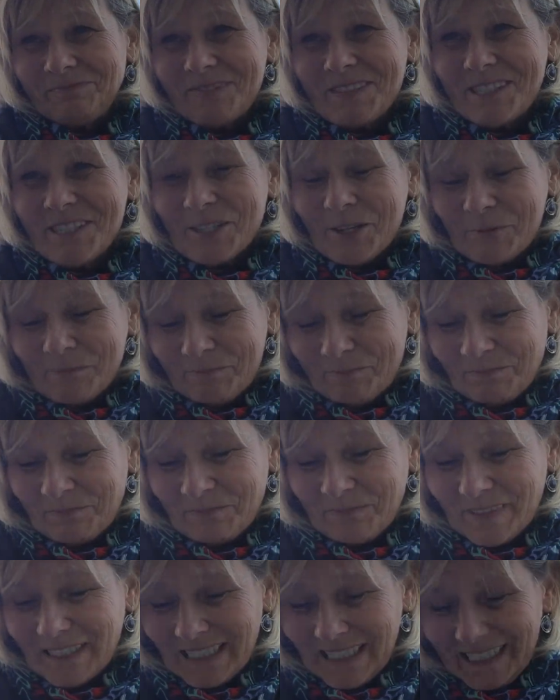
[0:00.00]
So
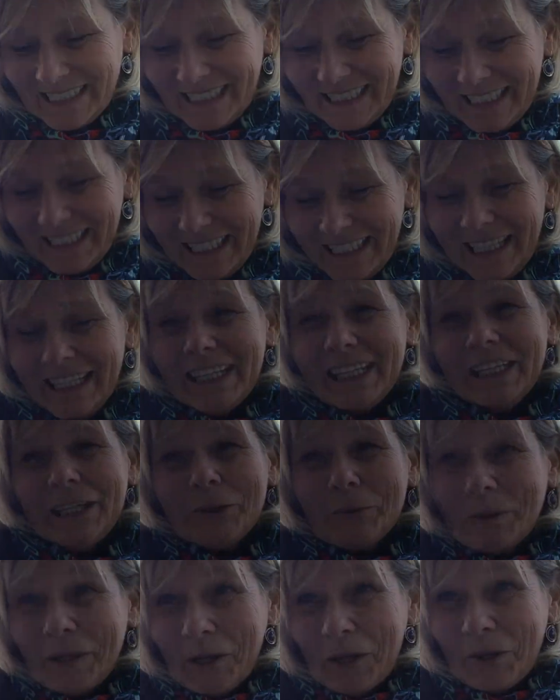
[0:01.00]
here
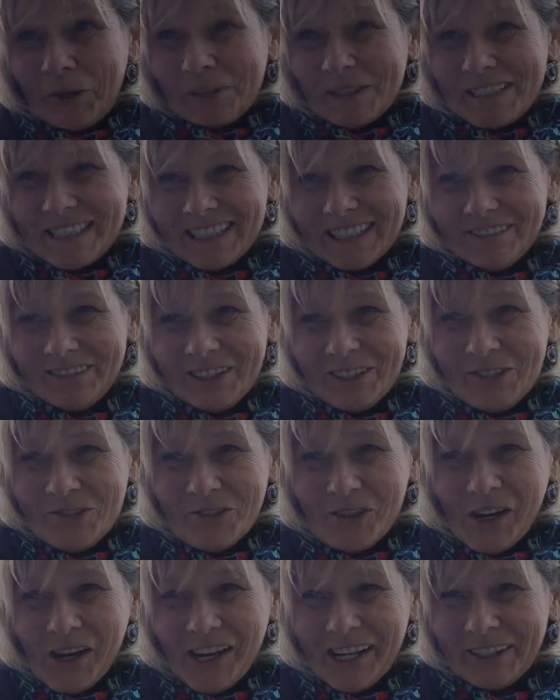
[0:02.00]
we go. Let's give it a
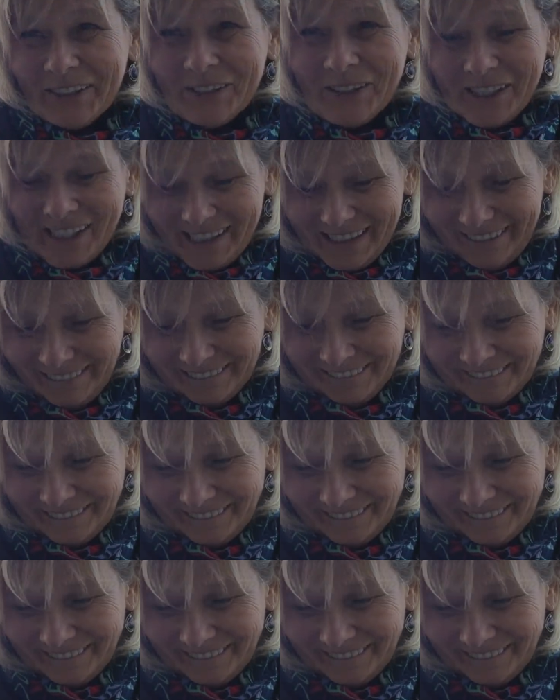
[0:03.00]
try, okay?